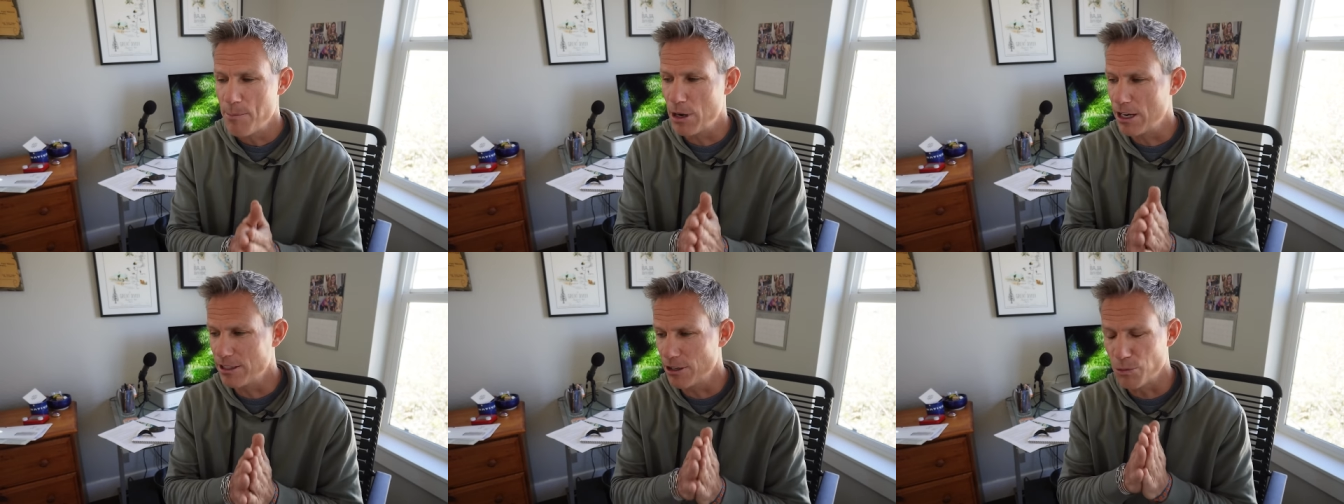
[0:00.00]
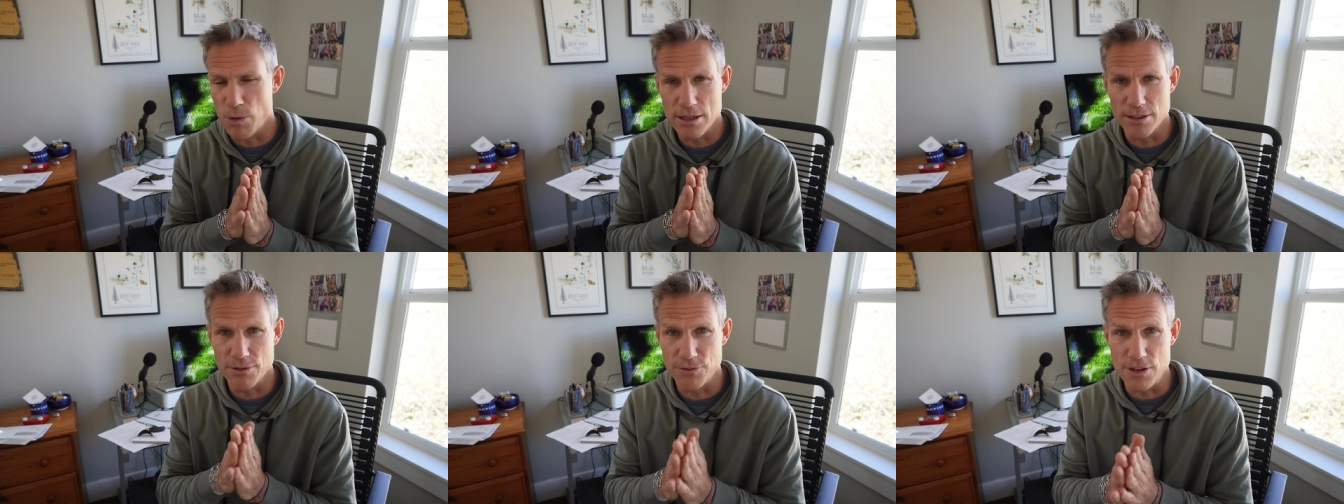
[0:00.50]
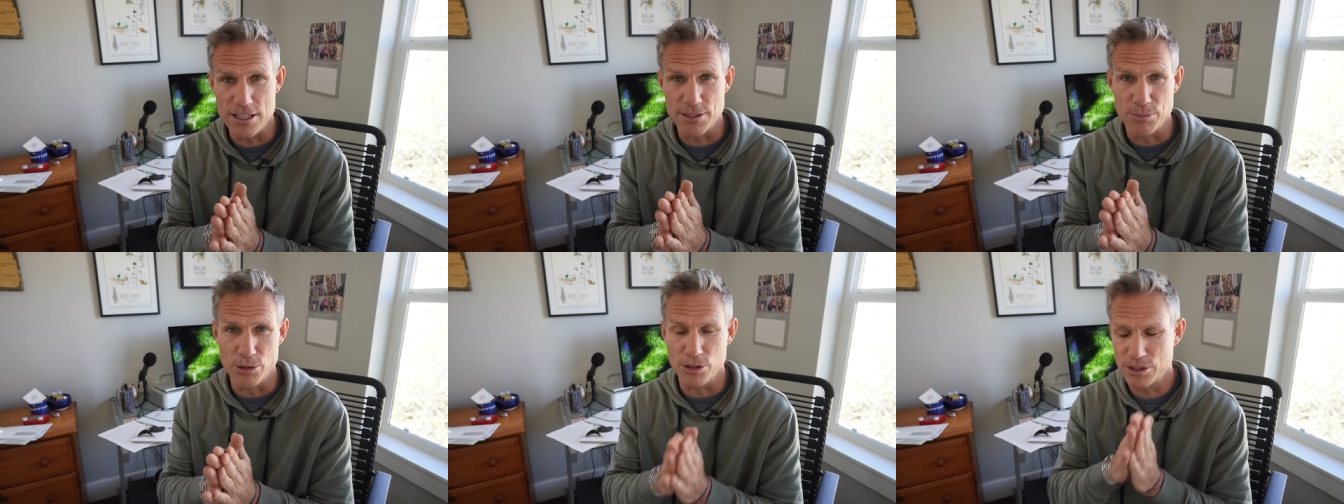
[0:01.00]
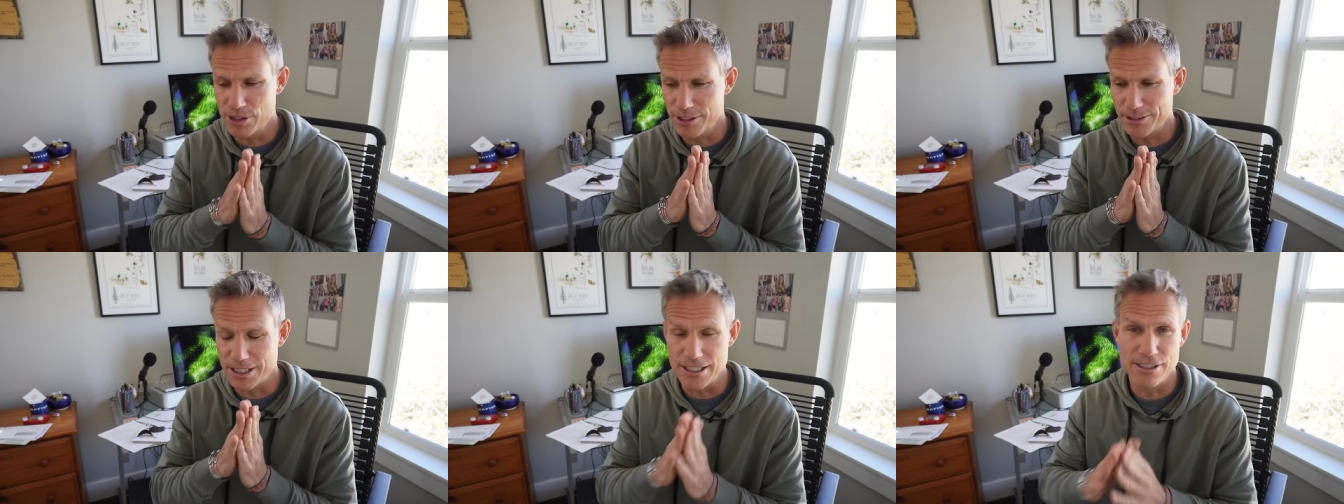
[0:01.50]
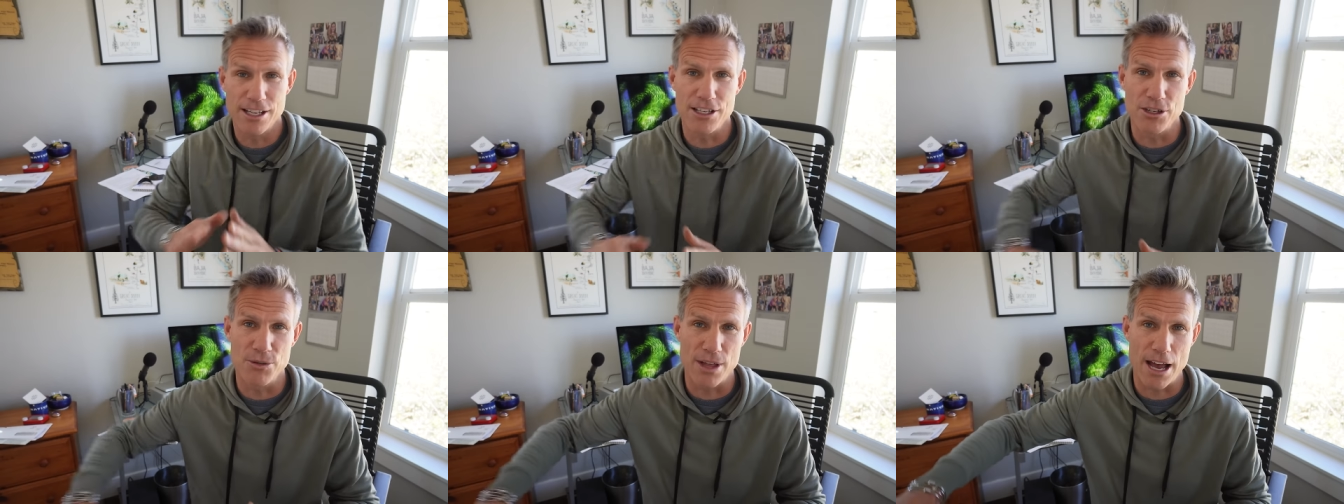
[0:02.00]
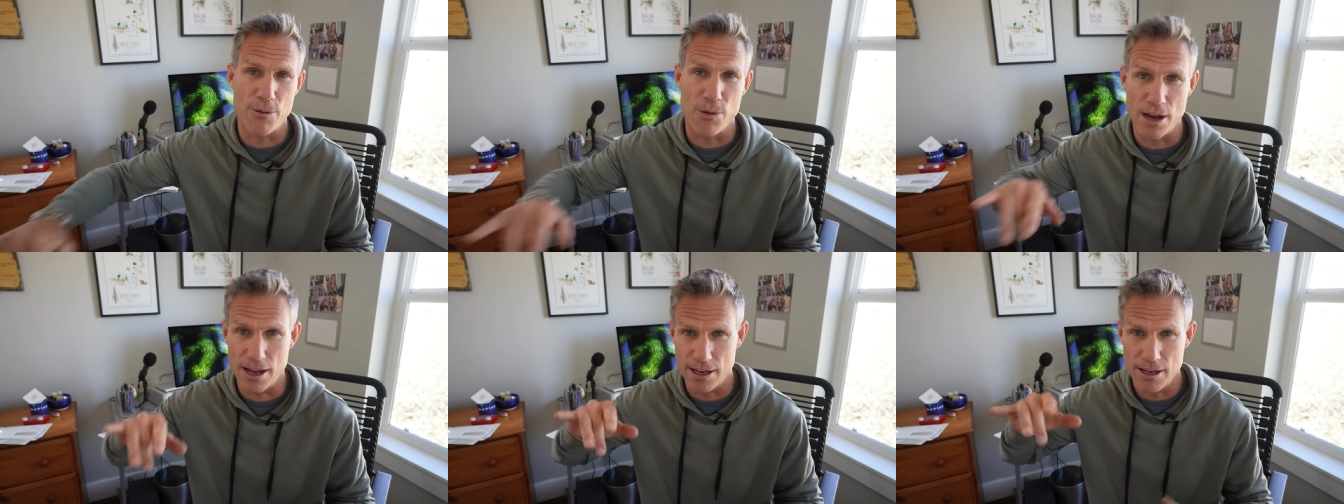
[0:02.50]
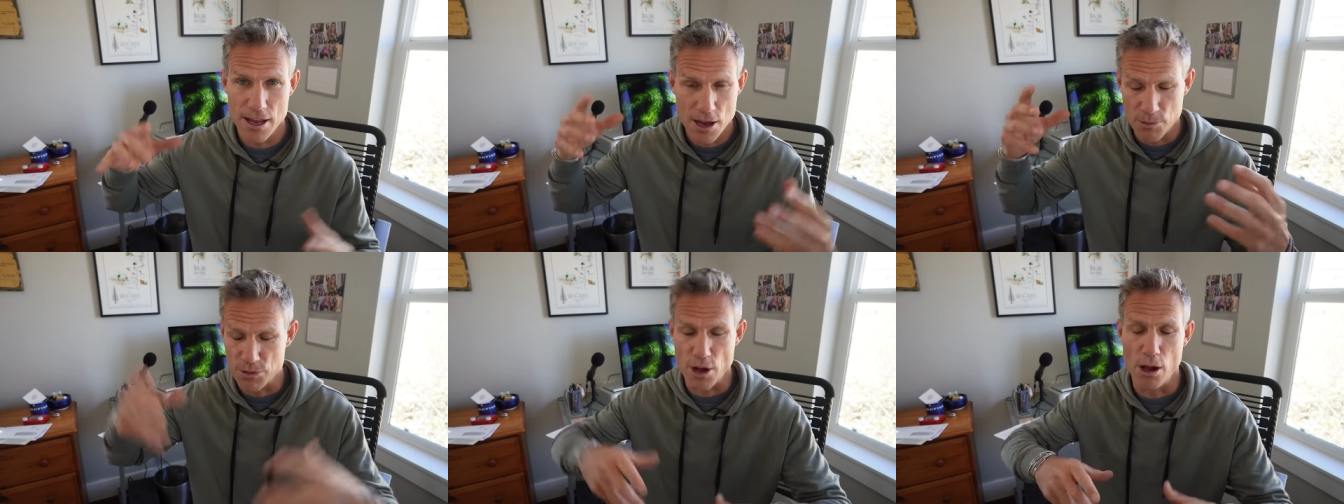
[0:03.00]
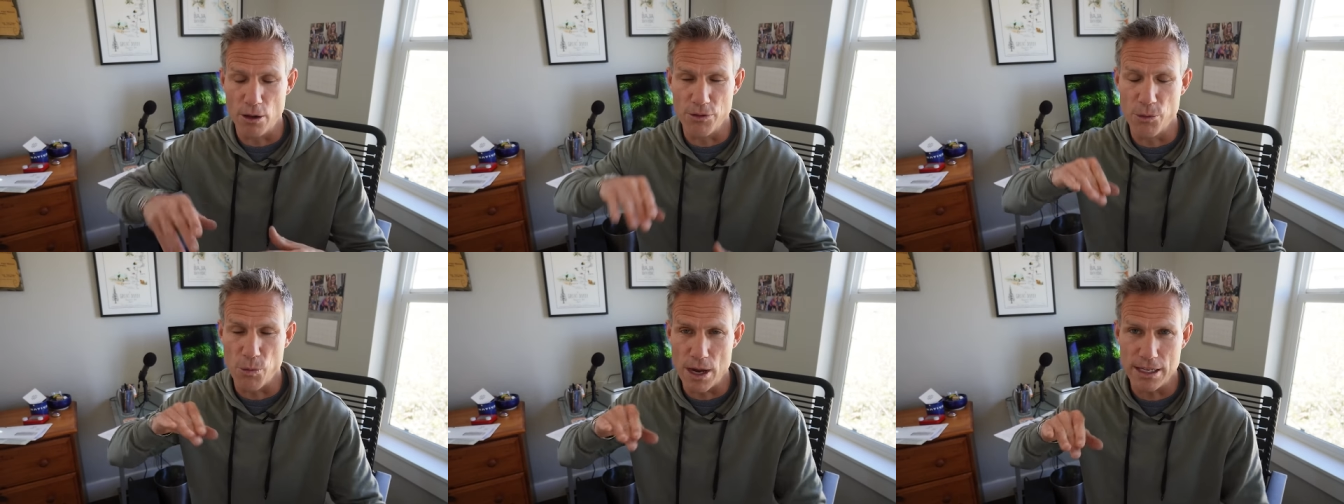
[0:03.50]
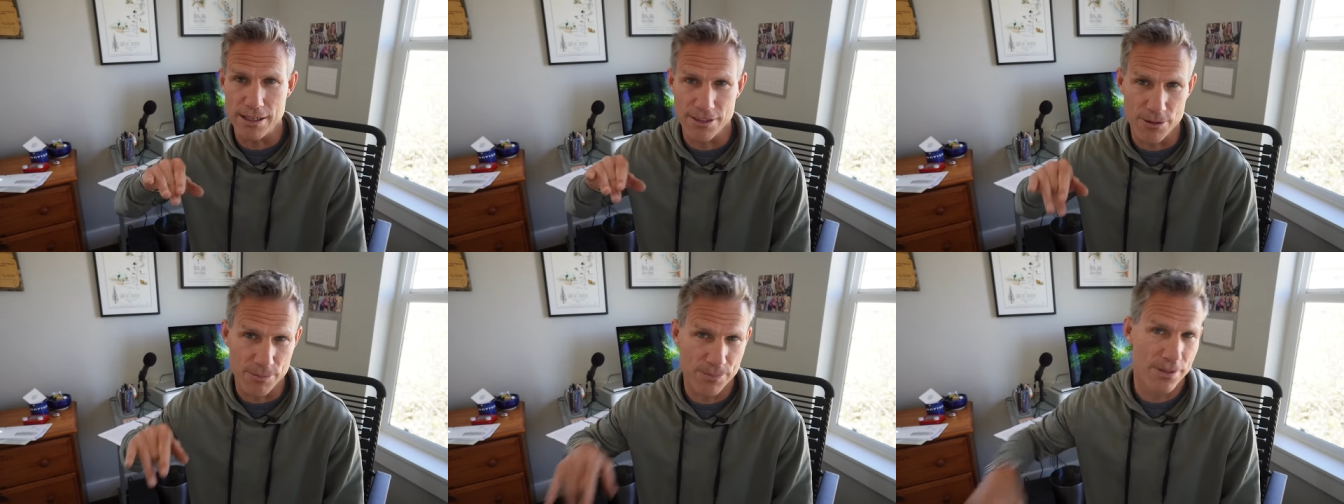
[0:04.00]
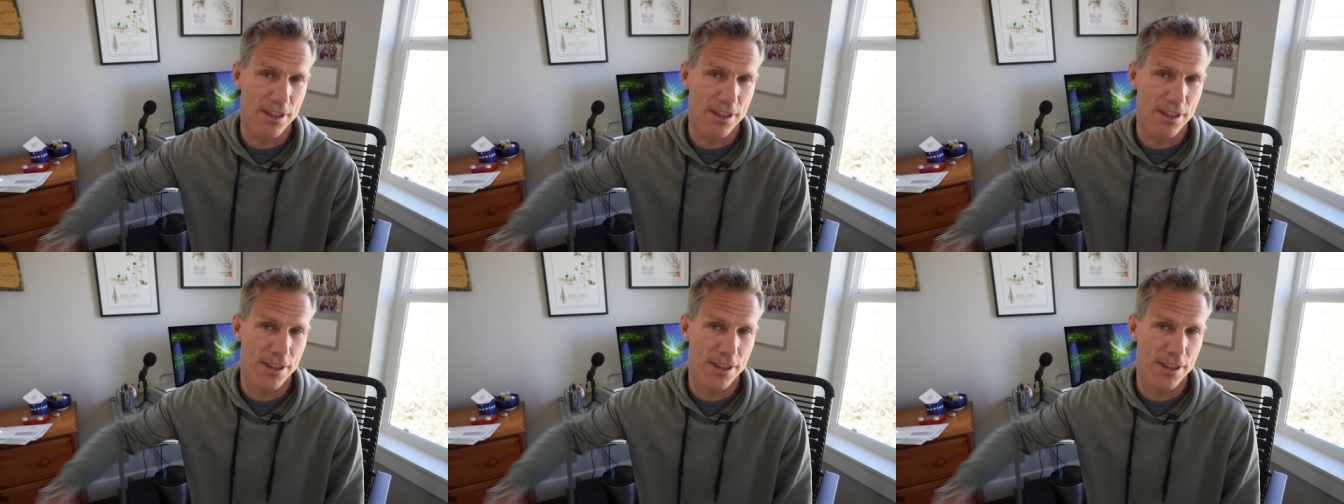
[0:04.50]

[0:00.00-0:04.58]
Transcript: but it just wasn't feasible to continue that way with all of the weight in, the,